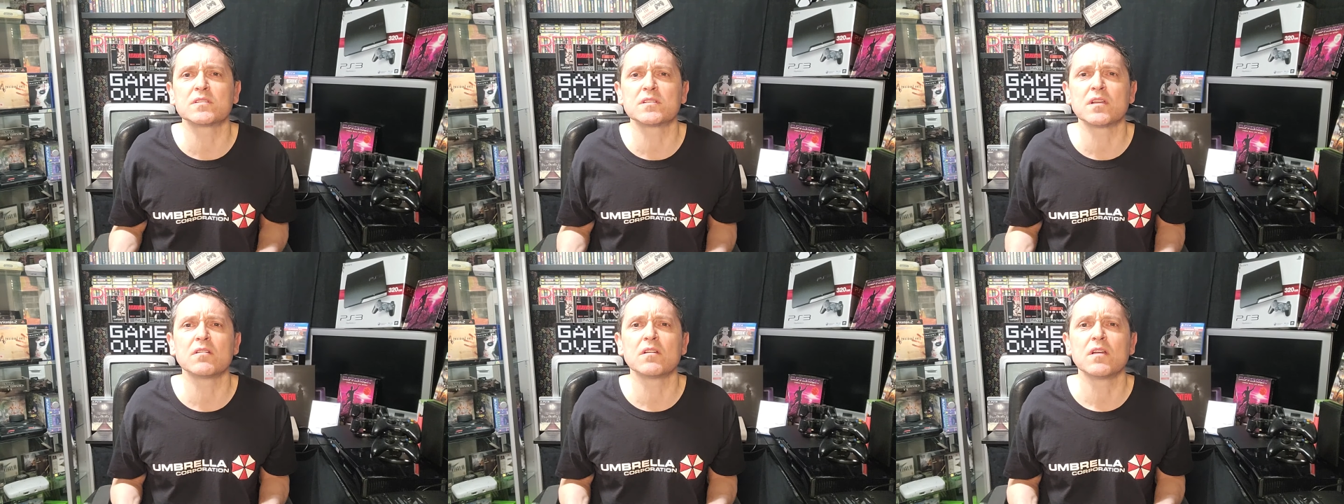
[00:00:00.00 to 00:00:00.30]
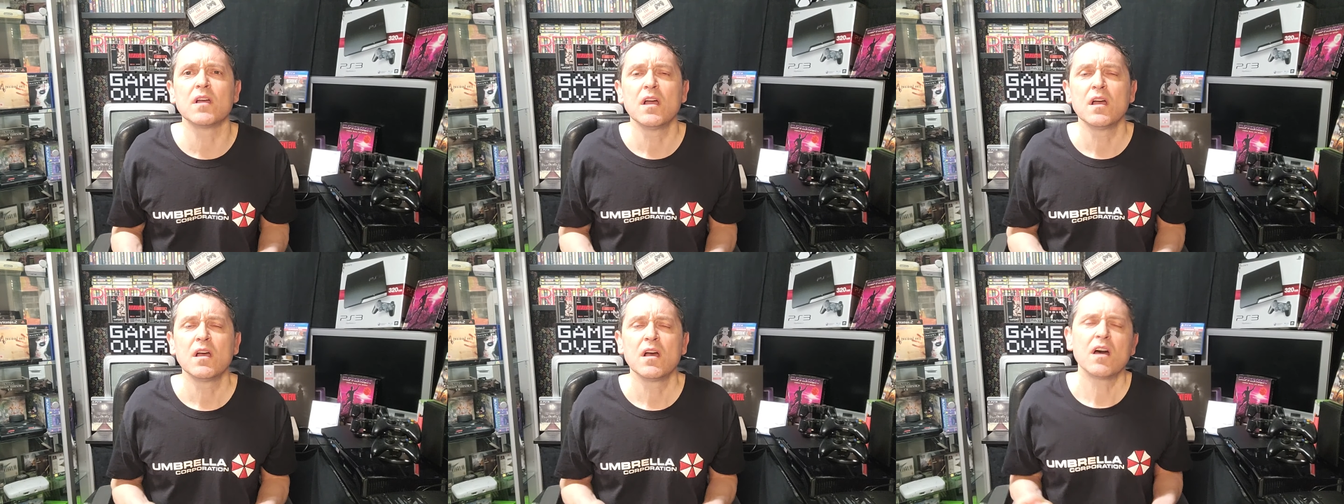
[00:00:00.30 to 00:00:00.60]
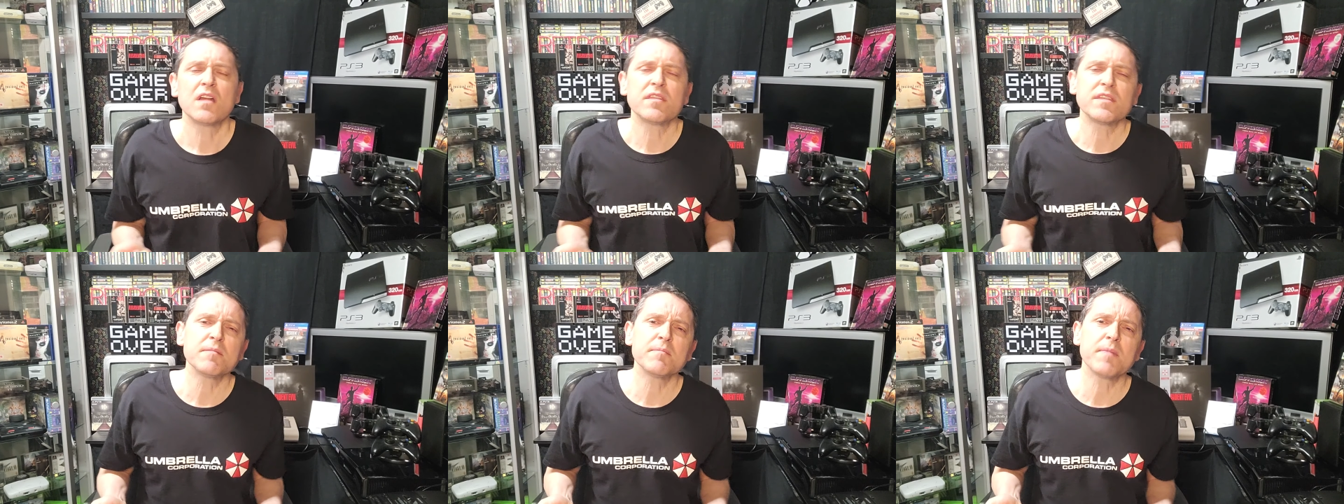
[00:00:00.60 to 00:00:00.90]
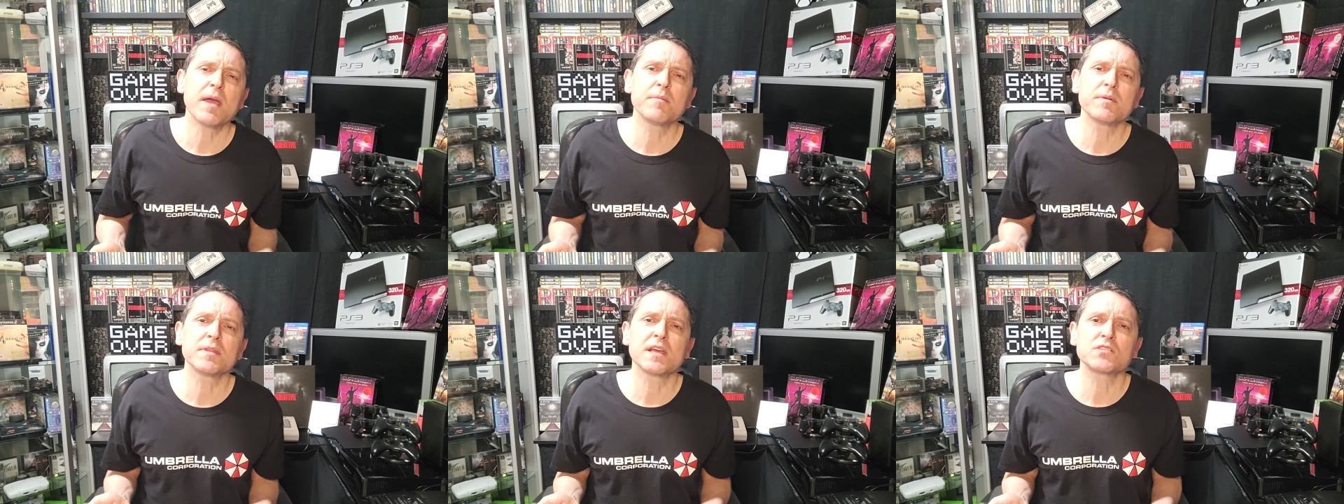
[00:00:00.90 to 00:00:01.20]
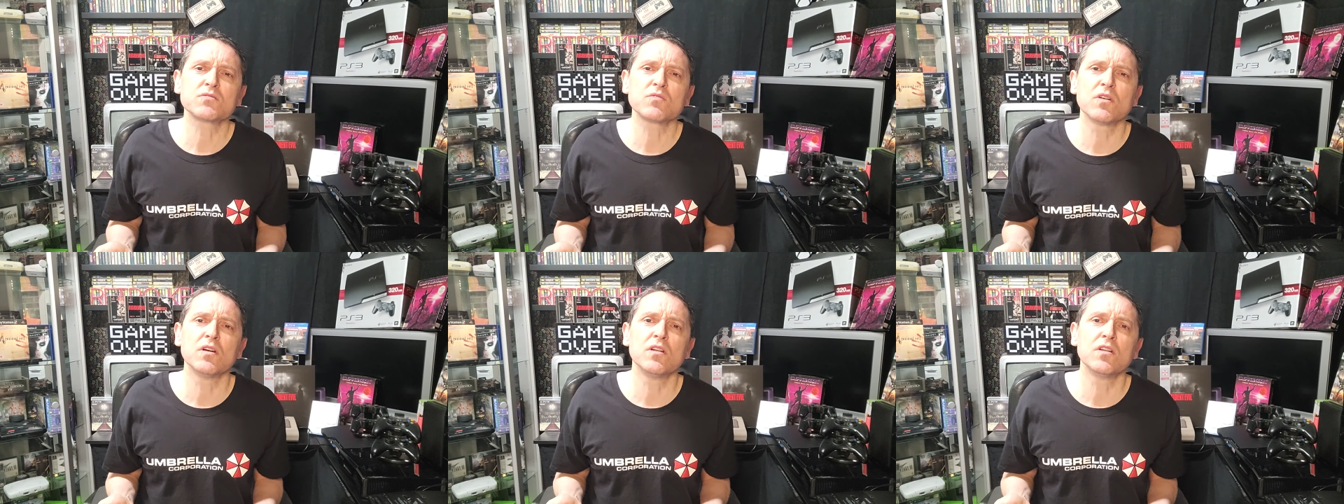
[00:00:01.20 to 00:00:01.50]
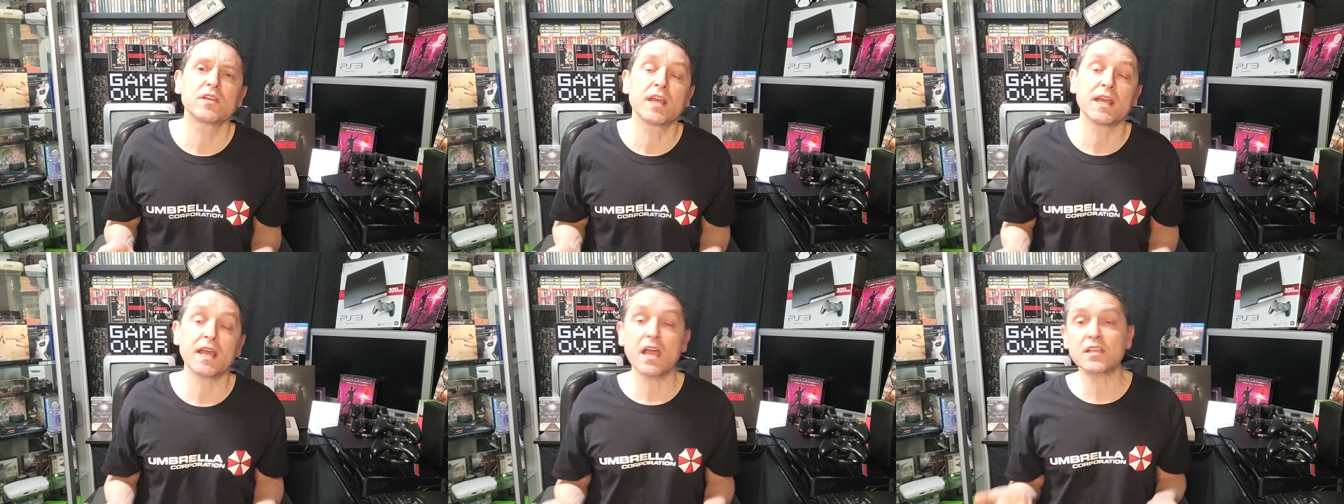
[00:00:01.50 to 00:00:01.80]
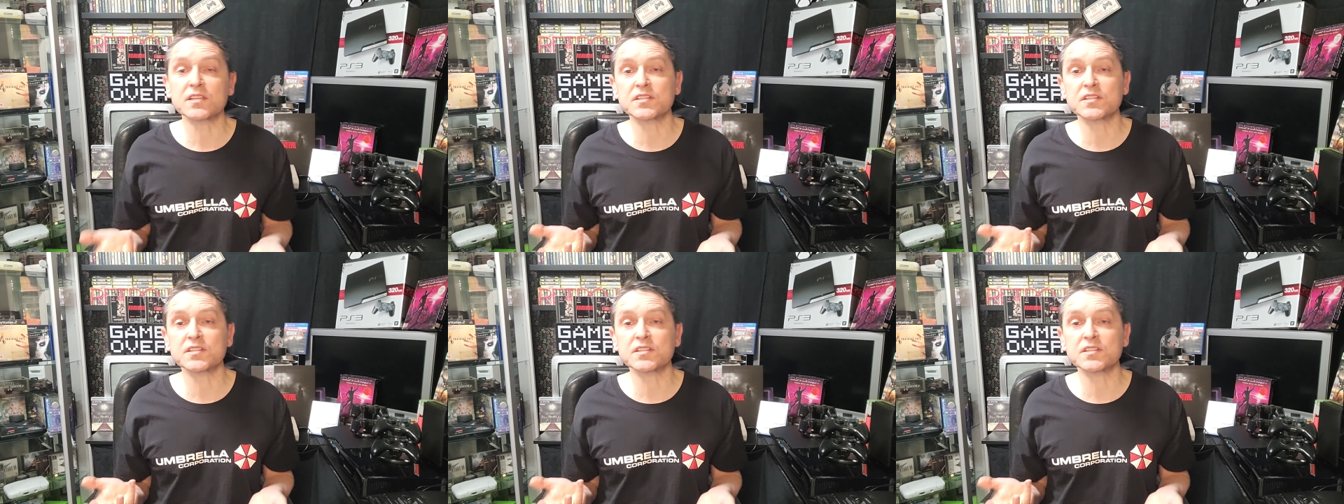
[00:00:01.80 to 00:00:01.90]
So I think maybe that's what they're looking at.